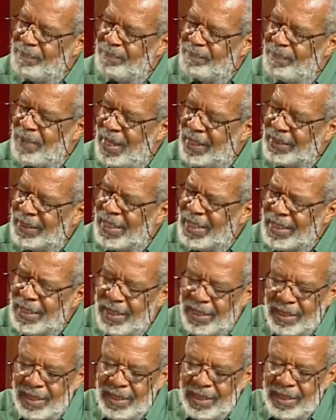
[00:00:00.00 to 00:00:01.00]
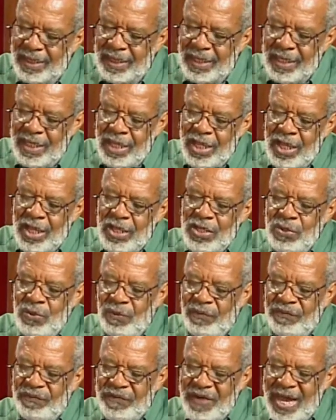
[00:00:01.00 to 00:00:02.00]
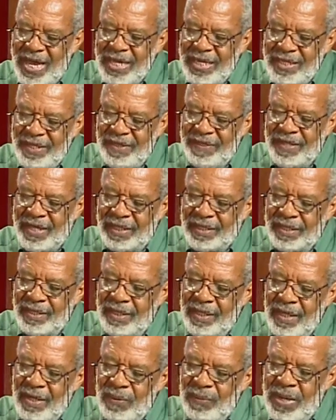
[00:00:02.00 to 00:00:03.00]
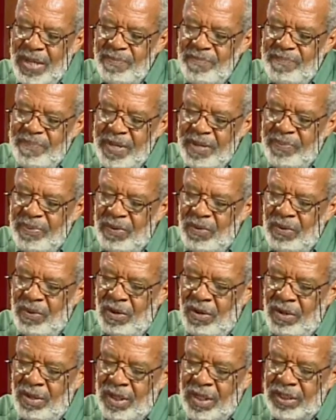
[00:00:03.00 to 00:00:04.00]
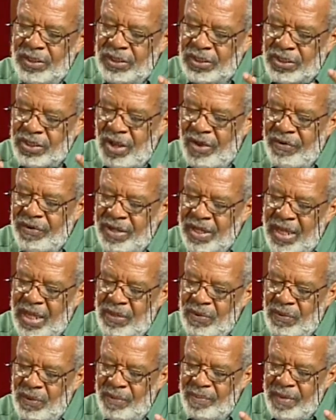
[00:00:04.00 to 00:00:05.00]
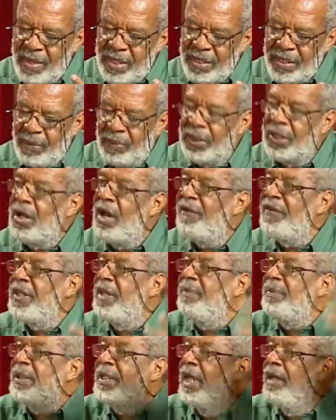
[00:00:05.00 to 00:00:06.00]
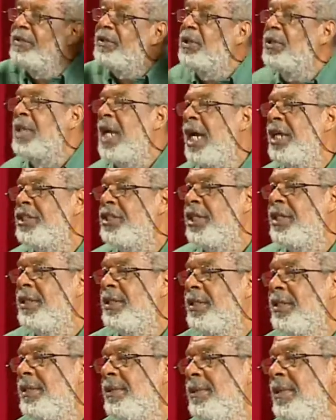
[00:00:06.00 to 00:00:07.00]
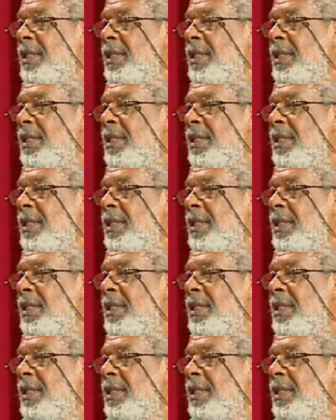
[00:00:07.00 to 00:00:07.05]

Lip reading: particular, you find that when people were sorry and they would cover themselves with ashes,